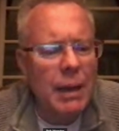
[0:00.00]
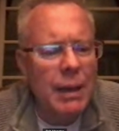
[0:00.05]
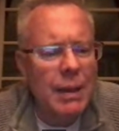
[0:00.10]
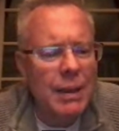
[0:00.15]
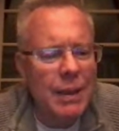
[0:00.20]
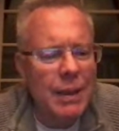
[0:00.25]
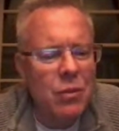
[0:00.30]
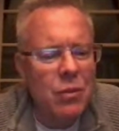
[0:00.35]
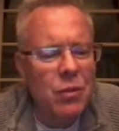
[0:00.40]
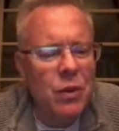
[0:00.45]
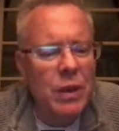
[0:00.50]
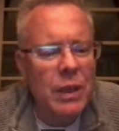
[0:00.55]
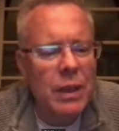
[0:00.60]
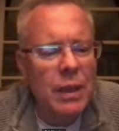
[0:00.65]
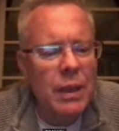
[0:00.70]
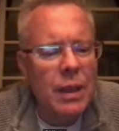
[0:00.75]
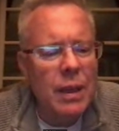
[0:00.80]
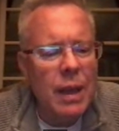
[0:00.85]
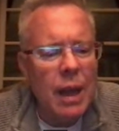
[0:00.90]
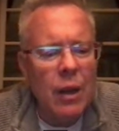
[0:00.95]
That's funny.
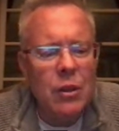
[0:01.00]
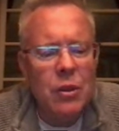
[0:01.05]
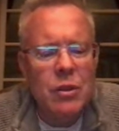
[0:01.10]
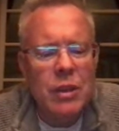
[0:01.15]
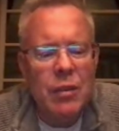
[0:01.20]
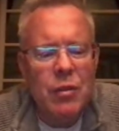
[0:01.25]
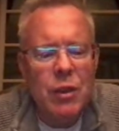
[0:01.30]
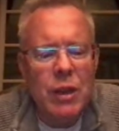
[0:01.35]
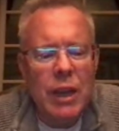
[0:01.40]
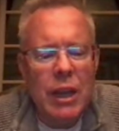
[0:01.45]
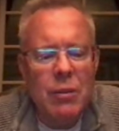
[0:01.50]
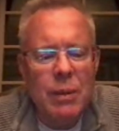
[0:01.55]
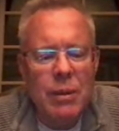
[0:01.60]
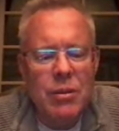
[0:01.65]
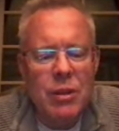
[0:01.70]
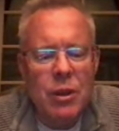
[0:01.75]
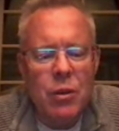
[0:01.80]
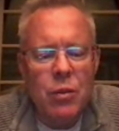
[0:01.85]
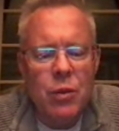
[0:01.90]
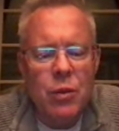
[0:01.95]
I'll just give you guys
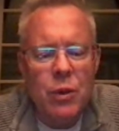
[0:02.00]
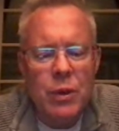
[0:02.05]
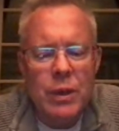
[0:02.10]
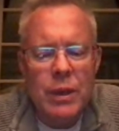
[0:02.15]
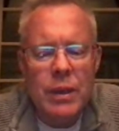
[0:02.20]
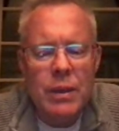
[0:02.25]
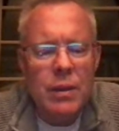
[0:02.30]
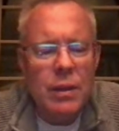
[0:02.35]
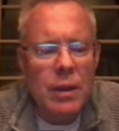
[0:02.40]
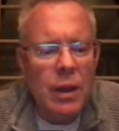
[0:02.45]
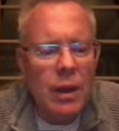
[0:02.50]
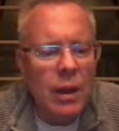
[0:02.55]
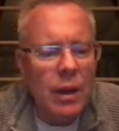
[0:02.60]
my cell phone, okay?